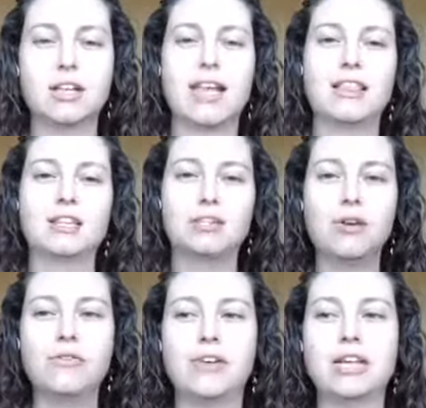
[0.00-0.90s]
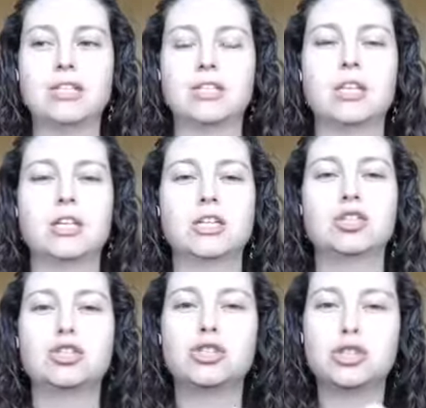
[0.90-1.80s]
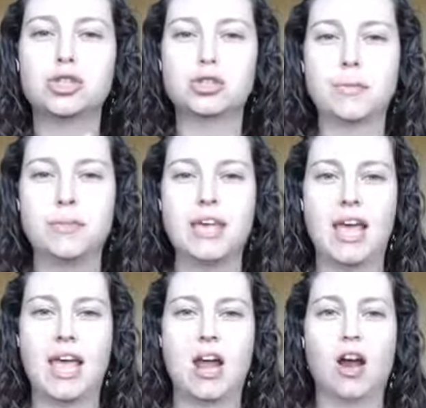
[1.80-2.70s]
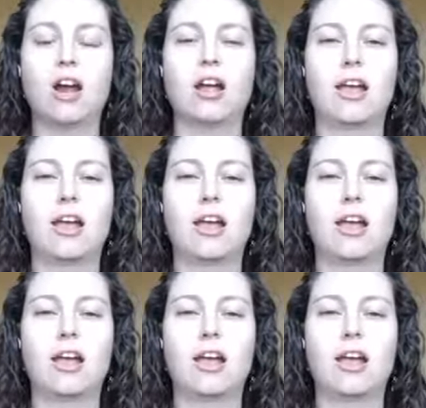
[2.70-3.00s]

And the sulfates strip the hair.